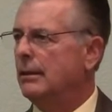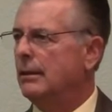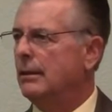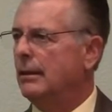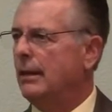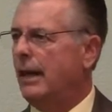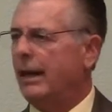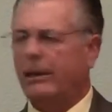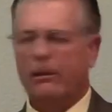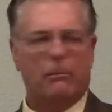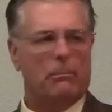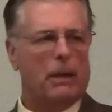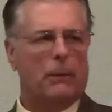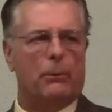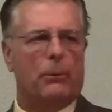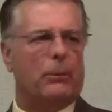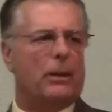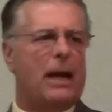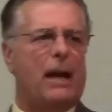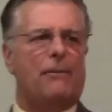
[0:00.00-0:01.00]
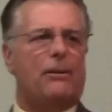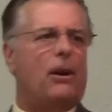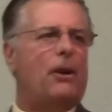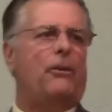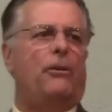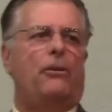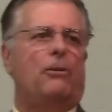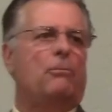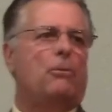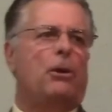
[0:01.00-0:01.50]
I can remember when I've gone
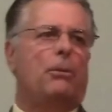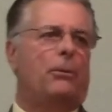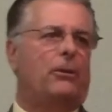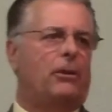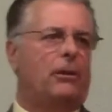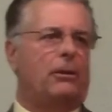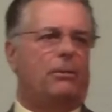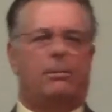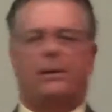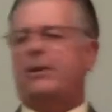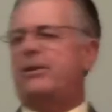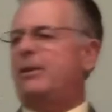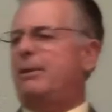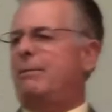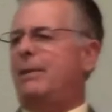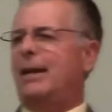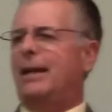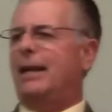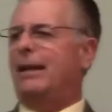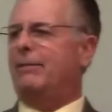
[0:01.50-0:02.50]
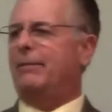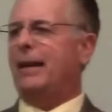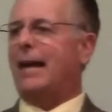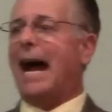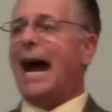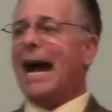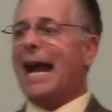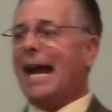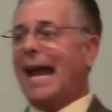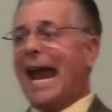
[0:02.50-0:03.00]
through moments of depression in my life, man,
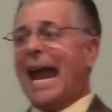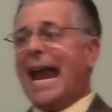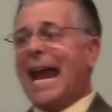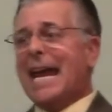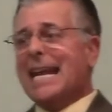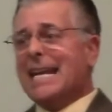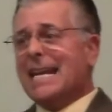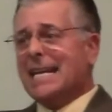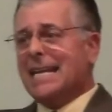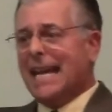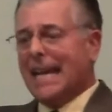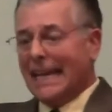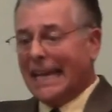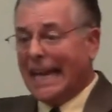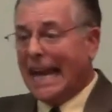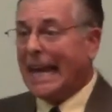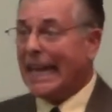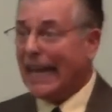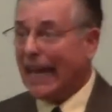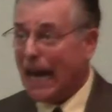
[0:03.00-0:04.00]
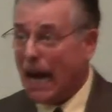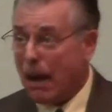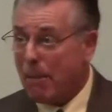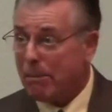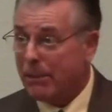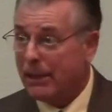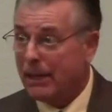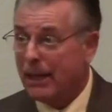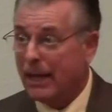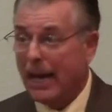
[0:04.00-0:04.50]
I hated getting
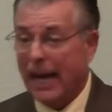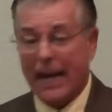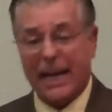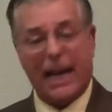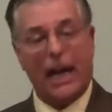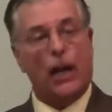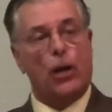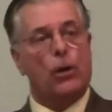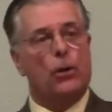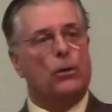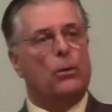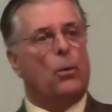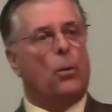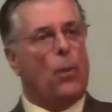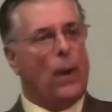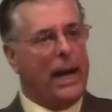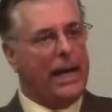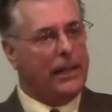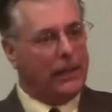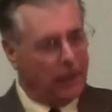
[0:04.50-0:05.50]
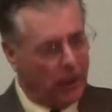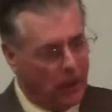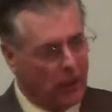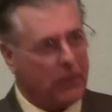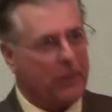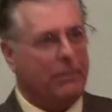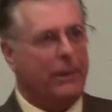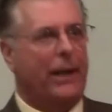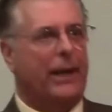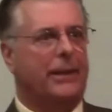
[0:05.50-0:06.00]
up, and I couldn't wait to go
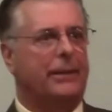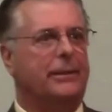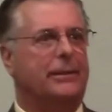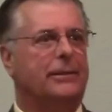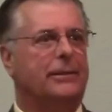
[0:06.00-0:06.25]
to bed.